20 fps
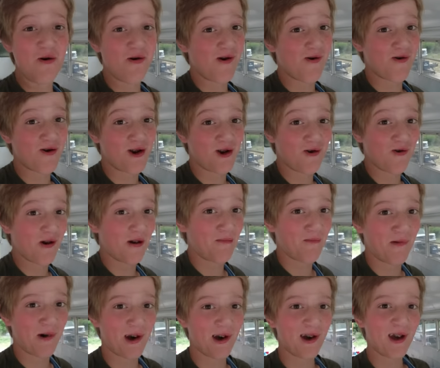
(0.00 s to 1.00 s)
know what we're
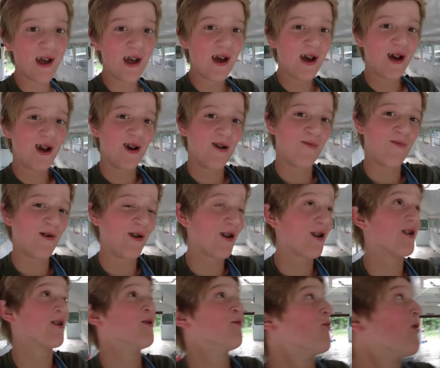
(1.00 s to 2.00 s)
doing, but if you're
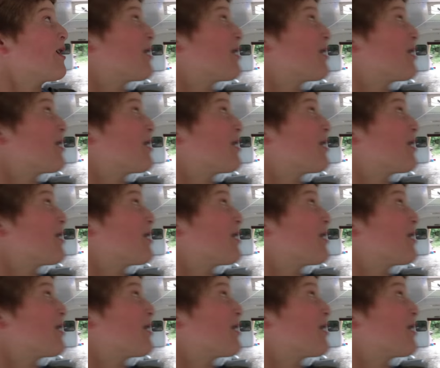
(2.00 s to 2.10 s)
going to